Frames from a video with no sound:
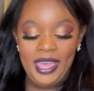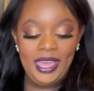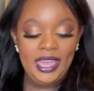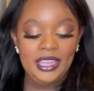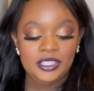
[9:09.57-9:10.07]

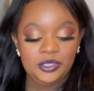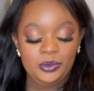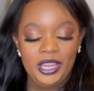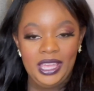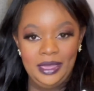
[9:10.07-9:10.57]
hence
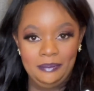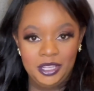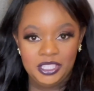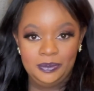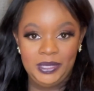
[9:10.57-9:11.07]
why it
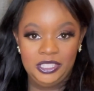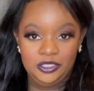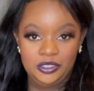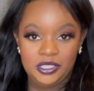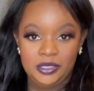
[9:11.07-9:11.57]
must be
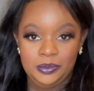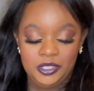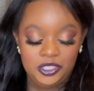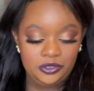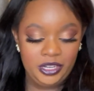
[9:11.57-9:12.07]
doctor
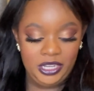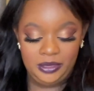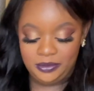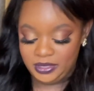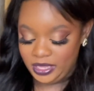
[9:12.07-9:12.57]

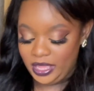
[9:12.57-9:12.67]
prescribed.